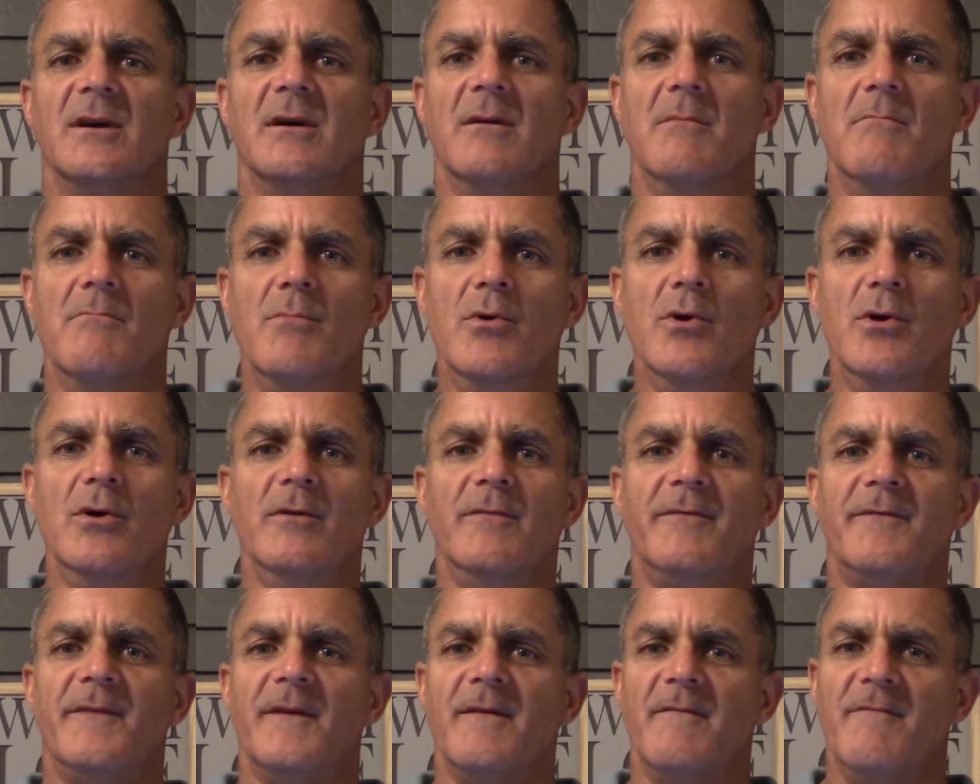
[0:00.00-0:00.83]

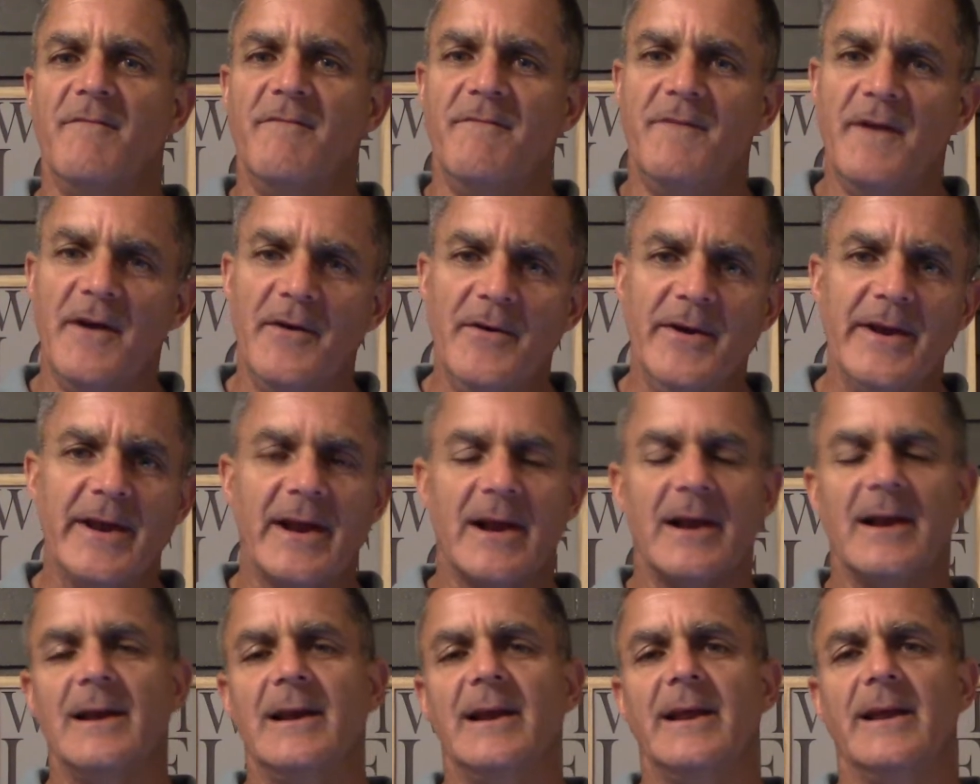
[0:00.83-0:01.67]
move very
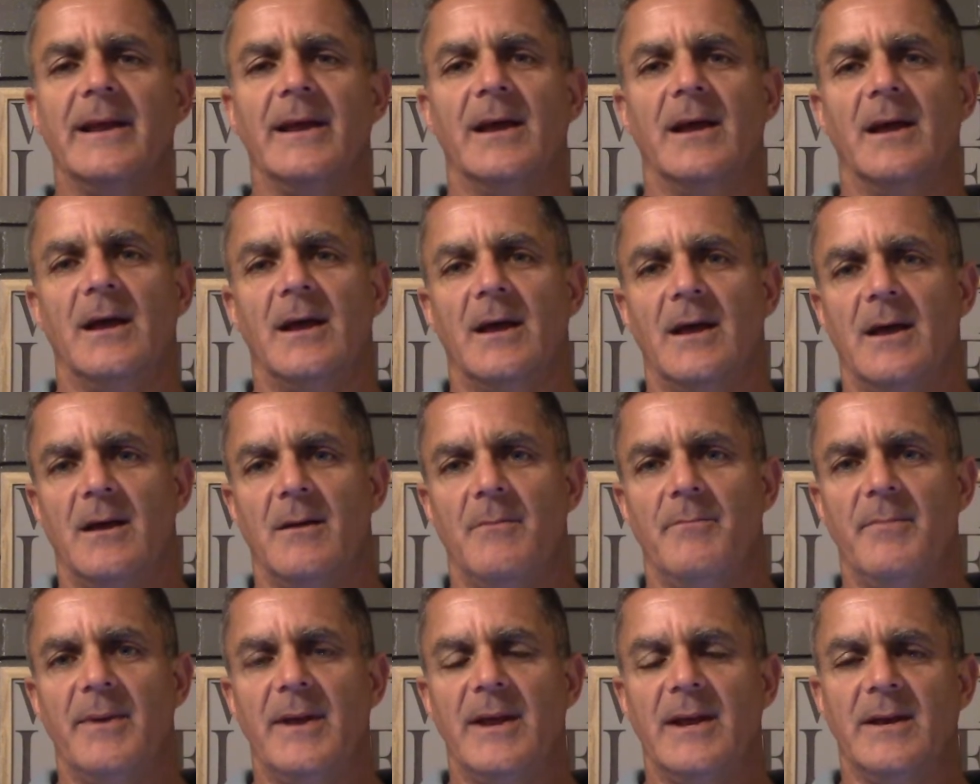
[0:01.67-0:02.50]
clearly
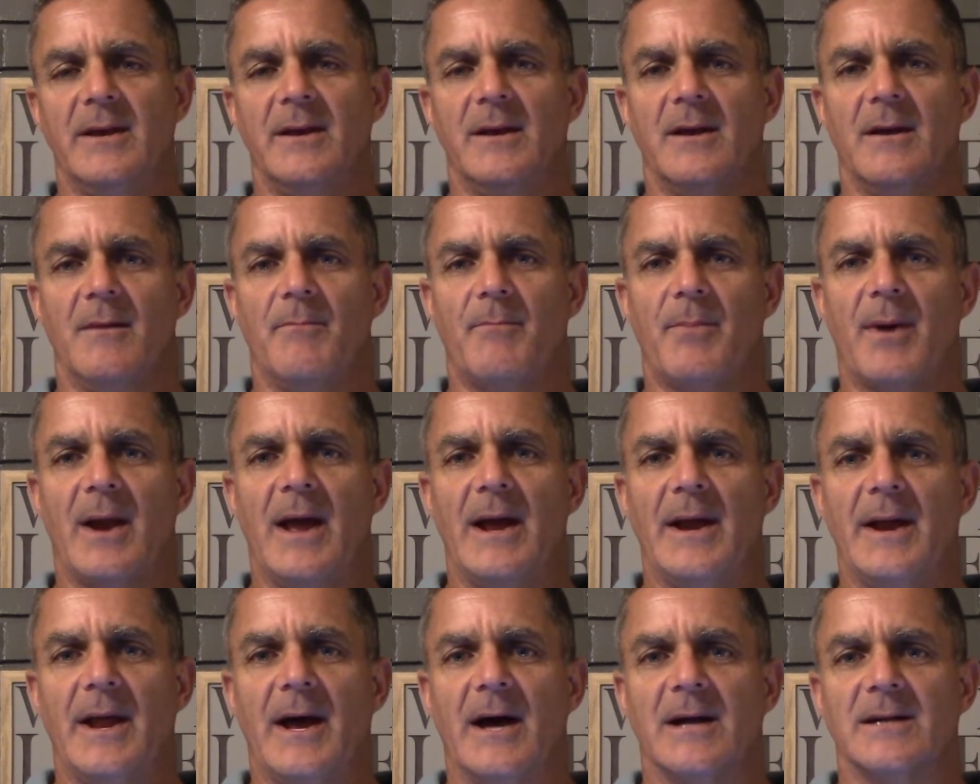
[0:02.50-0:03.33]
being
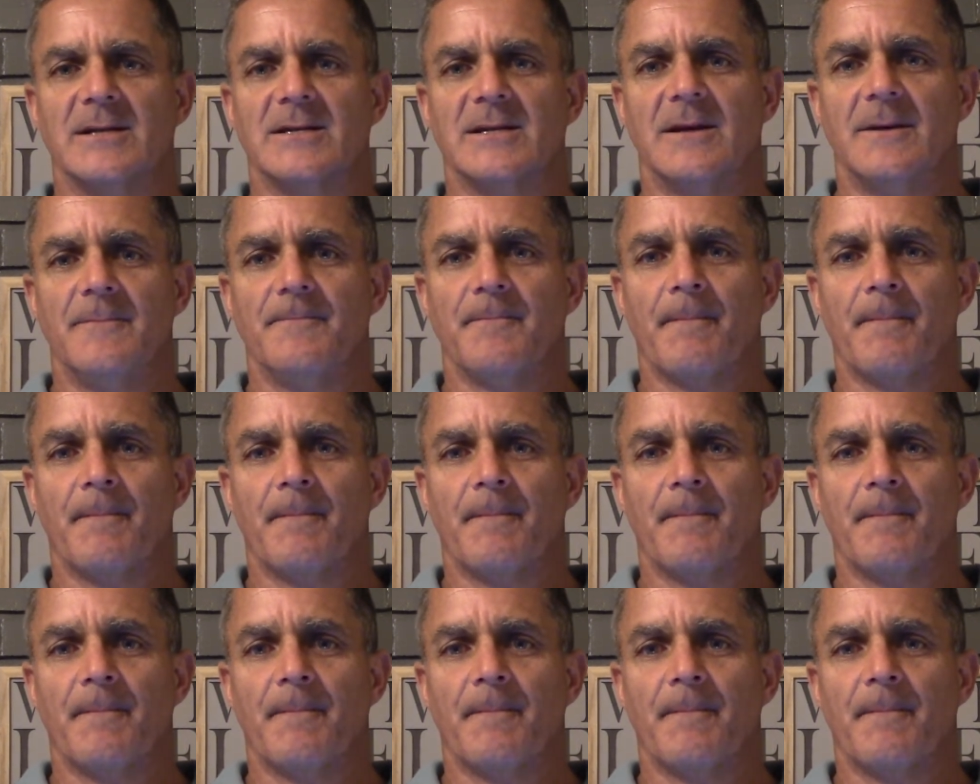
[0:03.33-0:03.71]
played out.